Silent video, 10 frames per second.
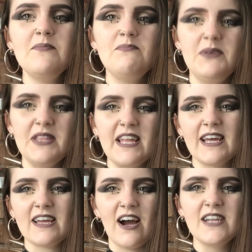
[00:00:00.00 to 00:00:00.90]
But then I
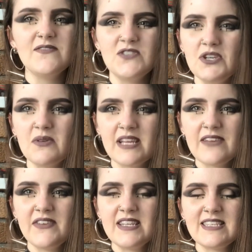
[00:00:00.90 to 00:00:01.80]
kind of do want to give
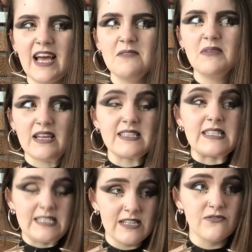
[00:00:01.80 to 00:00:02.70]
it a 10 because it
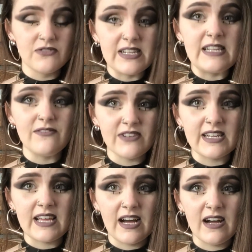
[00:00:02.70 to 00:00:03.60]
did really, really
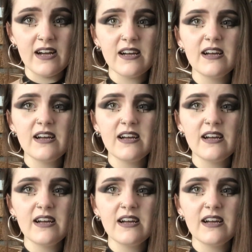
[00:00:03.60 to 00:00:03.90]
hurt.